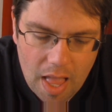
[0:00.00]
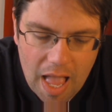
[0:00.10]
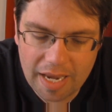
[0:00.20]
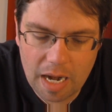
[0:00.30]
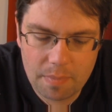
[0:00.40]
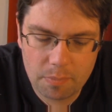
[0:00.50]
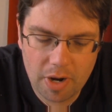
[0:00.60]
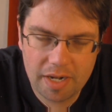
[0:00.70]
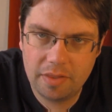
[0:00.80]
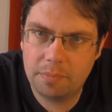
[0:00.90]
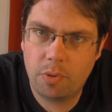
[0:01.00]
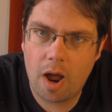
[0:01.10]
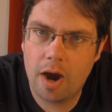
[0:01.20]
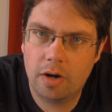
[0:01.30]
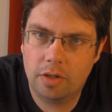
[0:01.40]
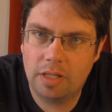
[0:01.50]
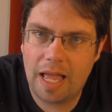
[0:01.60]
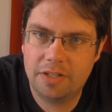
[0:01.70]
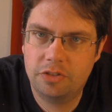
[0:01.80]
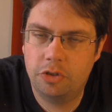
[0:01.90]
can't remember anything prior to the
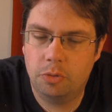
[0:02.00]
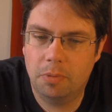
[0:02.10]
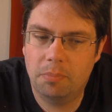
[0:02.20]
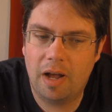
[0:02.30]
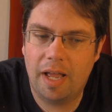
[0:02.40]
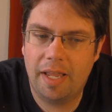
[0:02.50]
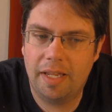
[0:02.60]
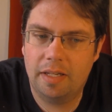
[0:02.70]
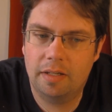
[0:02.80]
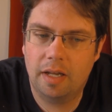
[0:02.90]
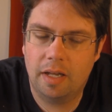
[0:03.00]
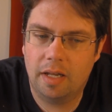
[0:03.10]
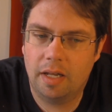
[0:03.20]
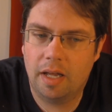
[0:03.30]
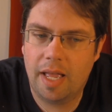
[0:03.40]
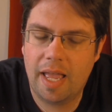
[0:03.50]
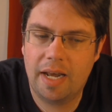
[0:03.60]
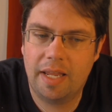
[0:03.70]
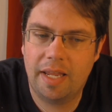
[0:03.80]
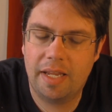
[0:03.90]
last two, but I had
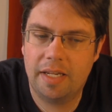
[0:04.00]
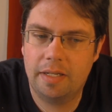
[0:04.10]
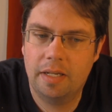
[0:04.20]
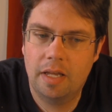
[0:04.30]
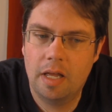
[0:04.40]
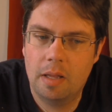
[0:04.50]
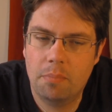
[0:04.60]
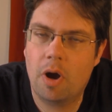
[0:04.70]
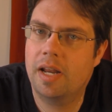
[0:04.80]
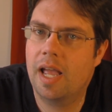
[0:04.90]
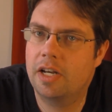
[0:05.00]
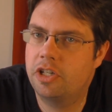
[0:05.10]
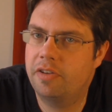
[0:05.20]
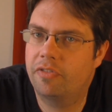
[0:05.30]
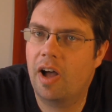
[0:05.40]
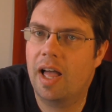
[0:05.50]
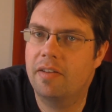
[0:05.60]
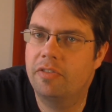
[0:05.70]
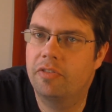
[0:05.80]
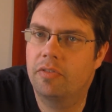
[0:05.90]
a Pontiac
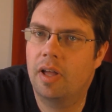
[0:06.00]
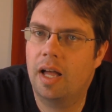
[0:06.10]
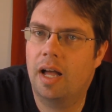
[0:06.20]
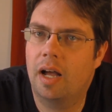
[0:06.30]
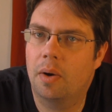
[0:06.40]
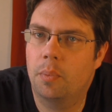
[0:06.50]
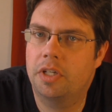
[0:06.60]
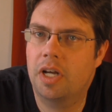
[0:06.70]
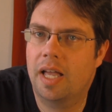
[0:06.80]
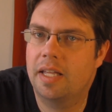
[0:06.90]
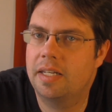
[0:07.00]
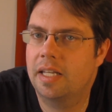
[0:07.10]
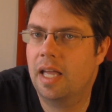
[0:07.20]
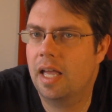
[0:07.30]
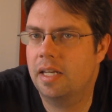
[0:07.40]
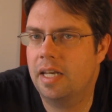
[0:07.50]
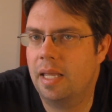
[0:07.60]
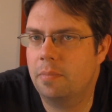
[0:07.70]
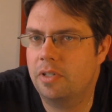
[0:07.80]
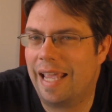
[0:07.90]
G5, which I had
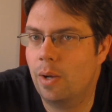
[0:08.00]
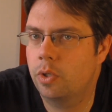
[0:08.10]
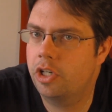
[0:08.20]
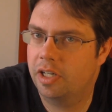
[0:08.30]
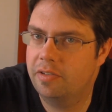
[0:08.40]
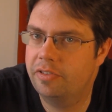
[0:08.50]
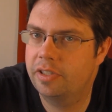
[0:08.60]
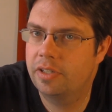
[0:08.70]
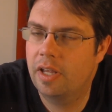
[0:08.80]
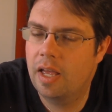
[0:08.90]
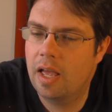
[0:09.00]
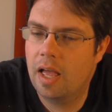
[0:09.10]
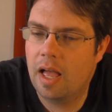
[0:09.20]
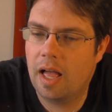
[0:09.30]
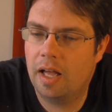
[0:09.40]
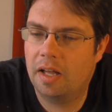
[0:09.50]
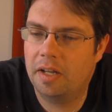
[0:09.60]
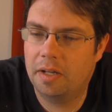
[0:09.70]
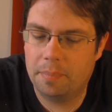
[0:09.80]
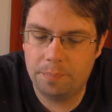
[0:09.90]
named Downshift.
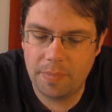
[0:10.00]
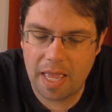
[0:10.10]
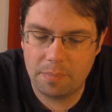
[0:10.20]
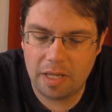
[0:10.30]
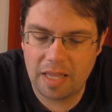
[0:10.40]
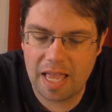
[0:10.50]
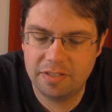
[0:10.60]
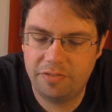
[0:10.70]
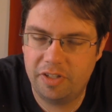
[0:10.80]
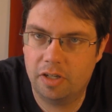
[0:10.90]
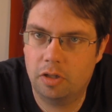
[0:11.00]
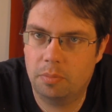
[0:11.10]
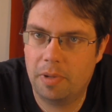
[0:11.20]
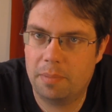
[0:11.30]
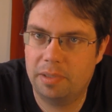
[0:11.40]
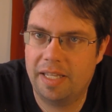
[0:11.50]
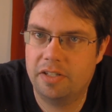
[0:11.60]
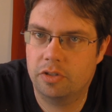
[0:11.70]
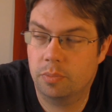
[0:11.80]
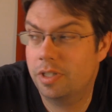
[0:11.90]
And my last vehicle, my
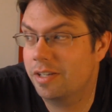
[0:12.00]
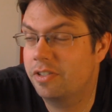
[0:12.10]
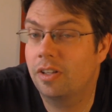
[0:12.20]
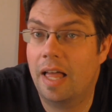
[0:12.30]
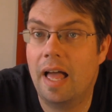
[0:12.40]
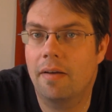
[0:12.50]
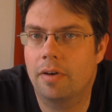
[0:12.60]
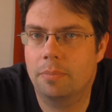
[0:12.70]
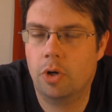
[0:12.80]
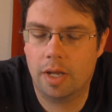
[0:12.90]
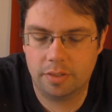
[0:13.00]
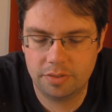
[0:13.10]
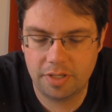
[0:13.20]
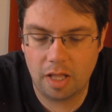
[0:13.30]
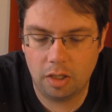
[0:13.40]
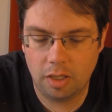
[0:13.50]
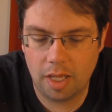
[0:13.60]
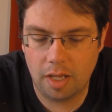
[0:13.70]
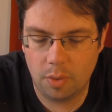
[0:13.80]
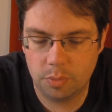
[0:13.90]
Blazer, which I still have and I'm trying to
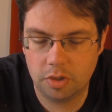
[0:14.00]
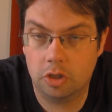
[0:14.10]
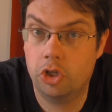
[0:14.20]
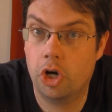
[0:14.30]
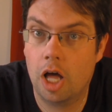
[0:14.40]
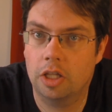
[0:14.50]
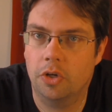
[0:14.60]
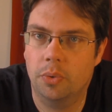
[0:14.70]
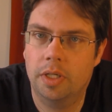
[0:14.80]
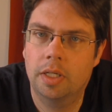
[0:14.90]
sell, was called Shotload.